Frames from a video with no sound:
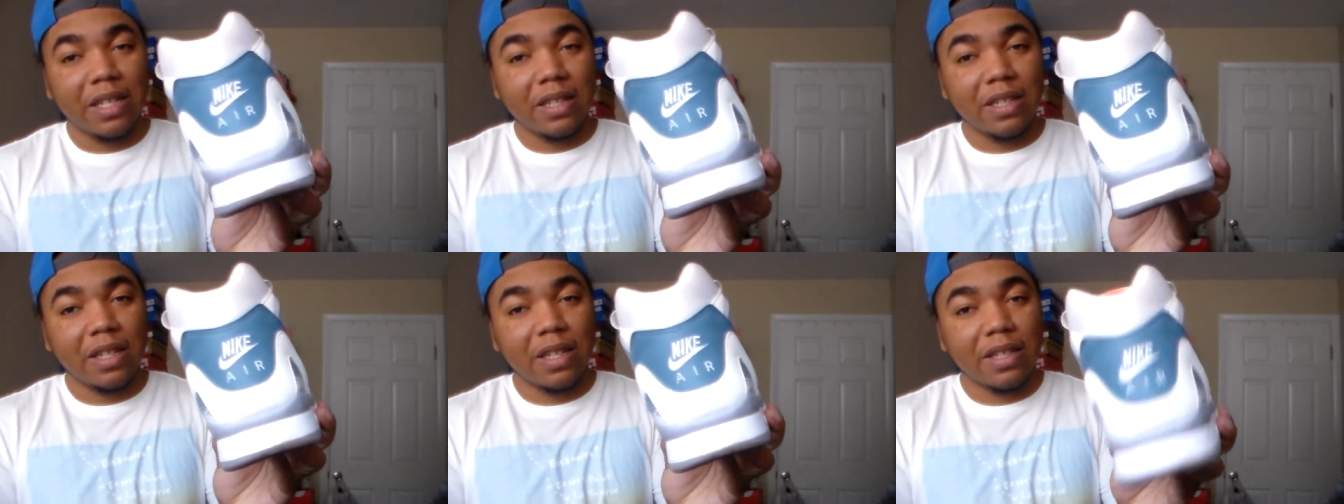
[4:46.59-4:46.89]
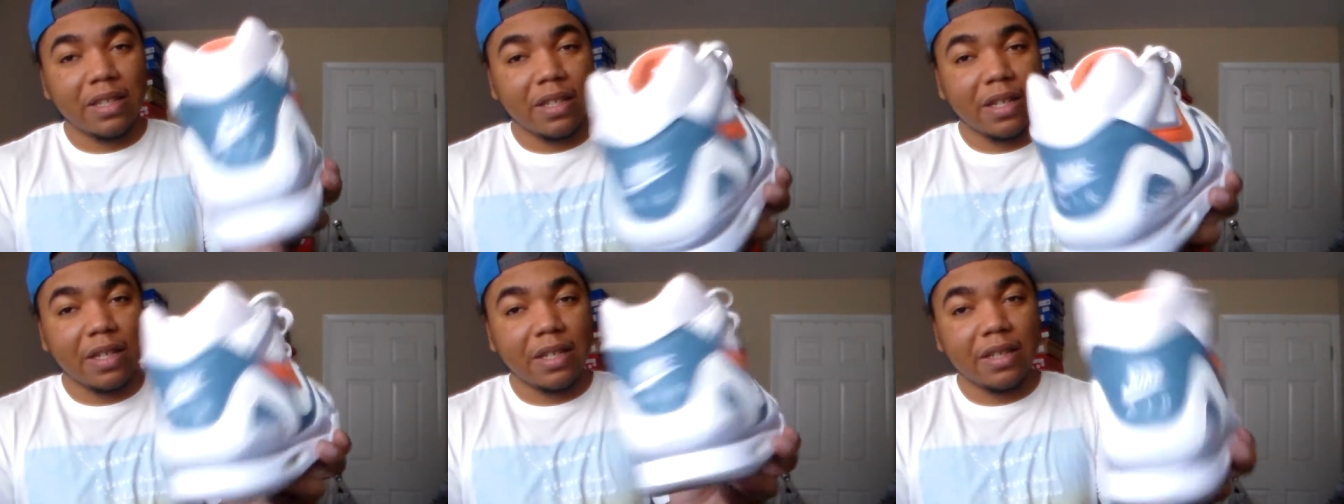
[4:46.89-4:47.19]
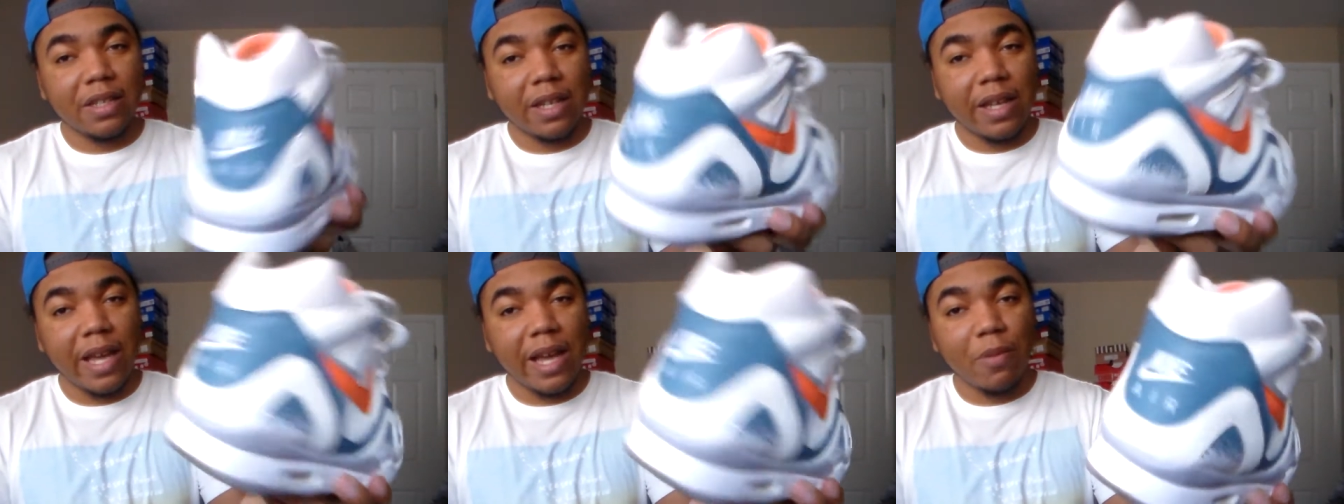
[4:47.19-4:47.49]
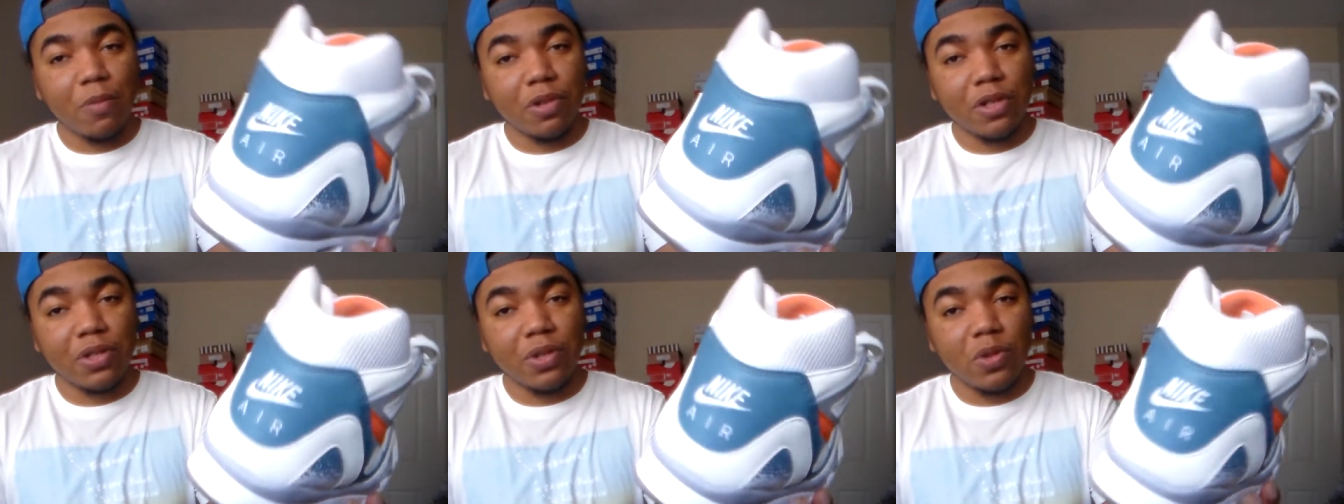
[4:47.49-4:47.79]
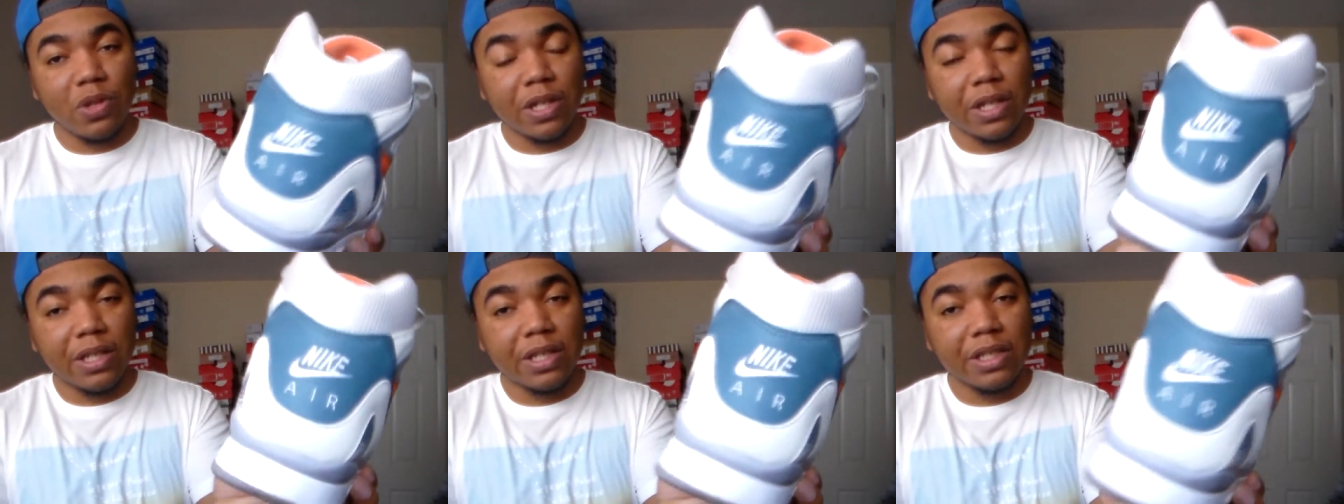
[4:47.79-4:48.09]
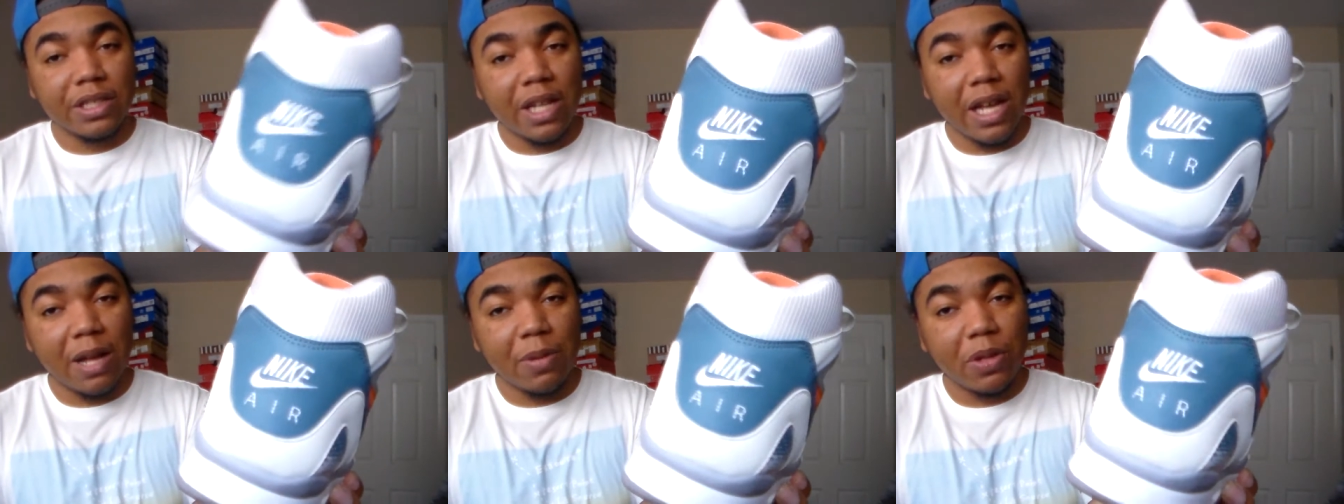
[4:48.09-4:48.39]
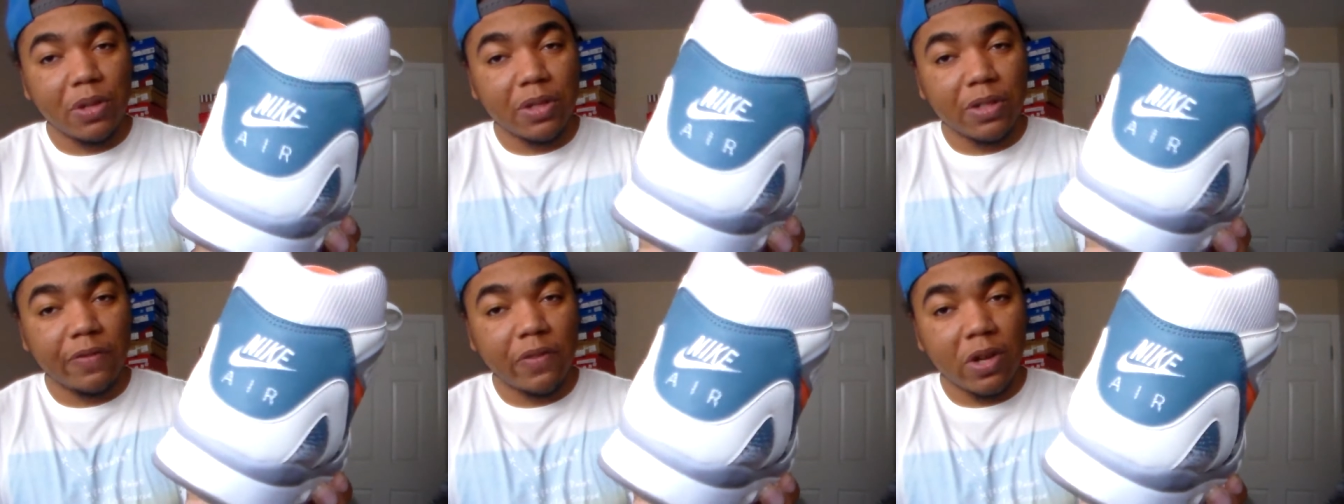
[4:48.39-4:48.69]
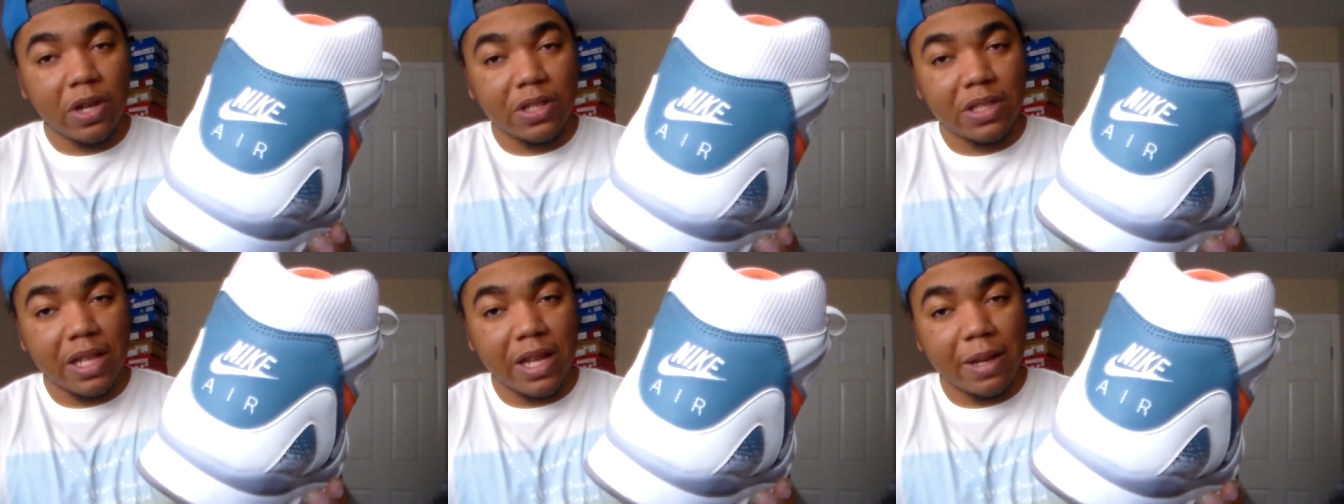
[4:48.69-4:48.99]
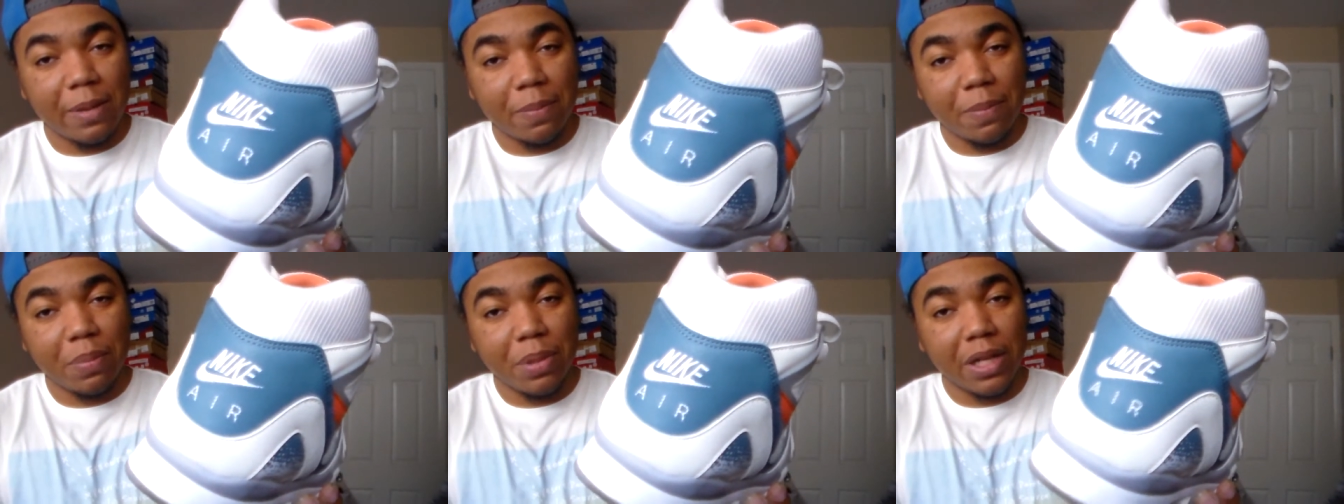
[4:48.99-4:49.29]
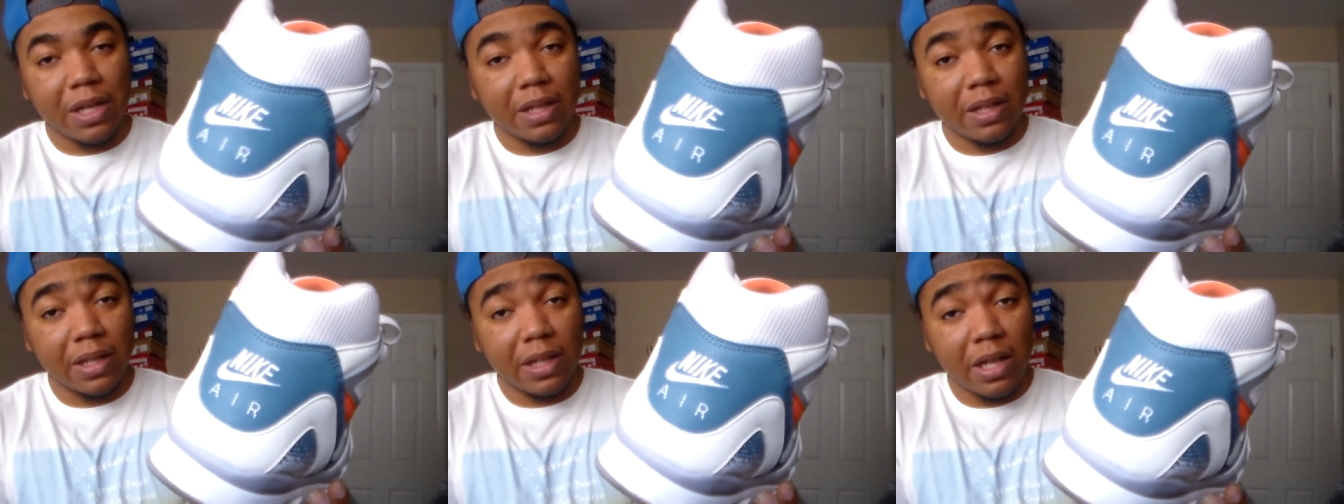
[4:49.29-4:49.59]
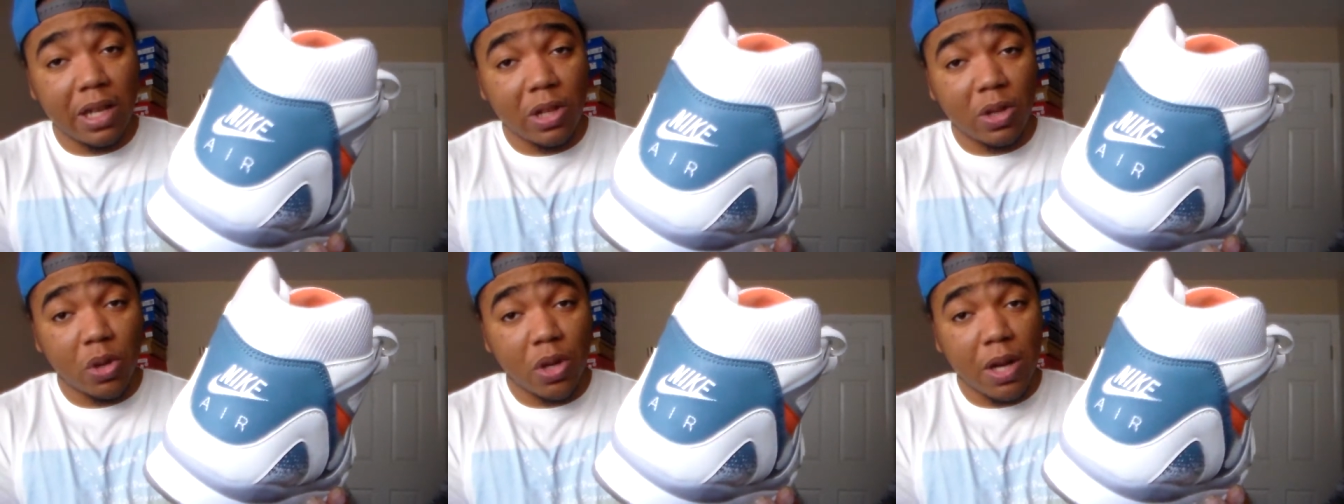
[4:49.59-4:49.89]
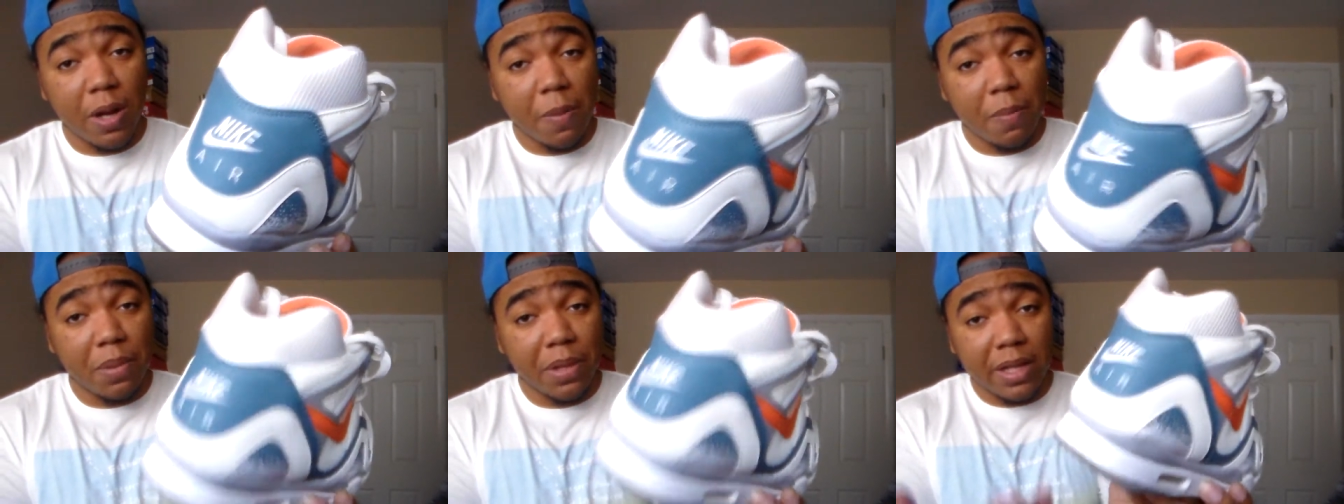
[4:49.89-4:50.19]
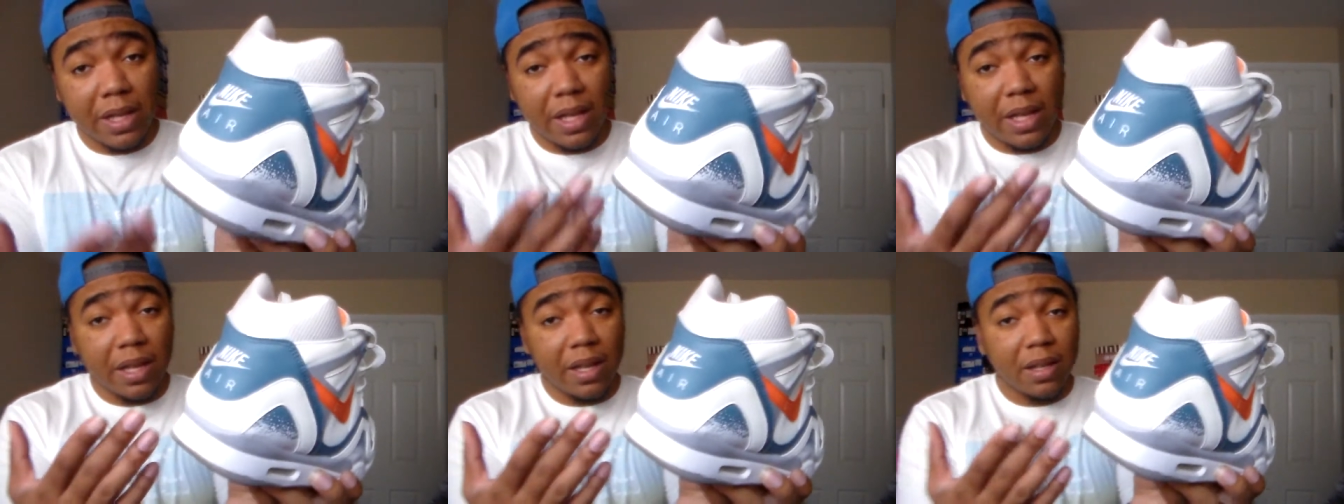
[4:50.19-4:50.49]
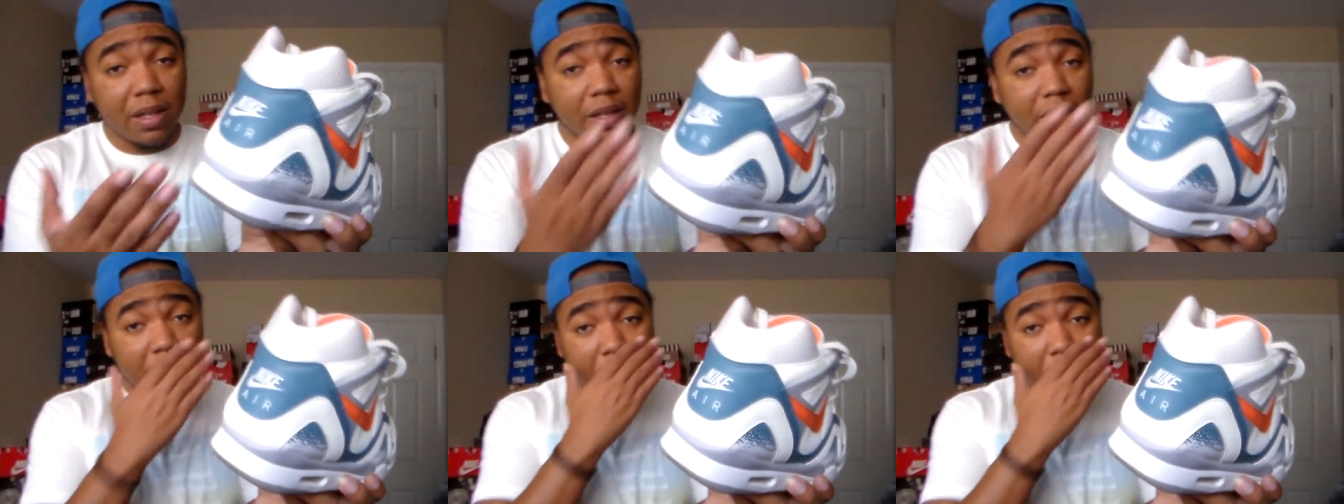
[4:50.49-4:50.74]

The, the, the camera's doing a good job, though, as far as like picking the color up. But yeah,